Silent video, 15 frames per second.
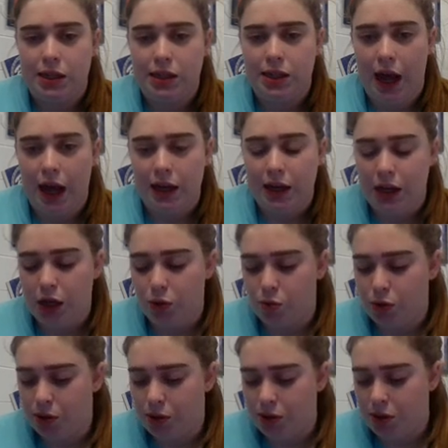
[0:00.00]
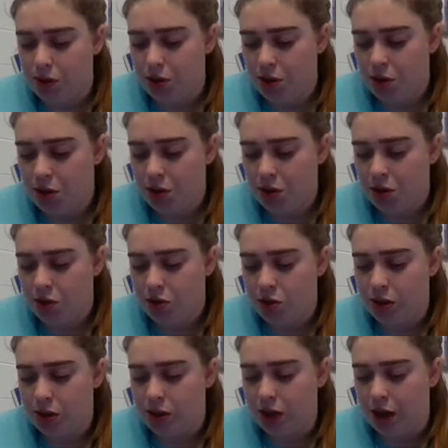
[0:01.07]
says that equals
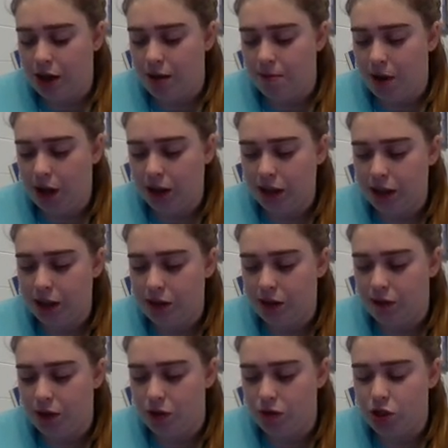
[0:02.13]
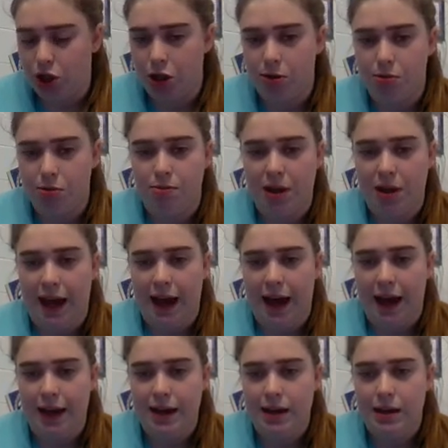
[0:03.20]
just a list of those terms being
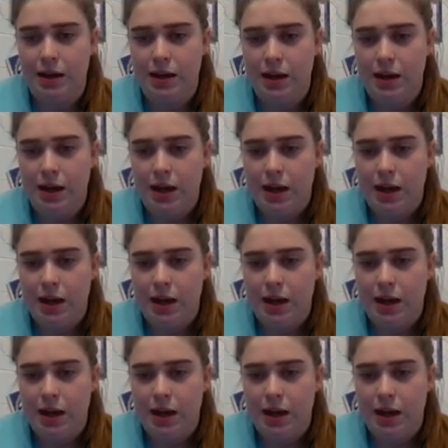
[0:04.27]
added.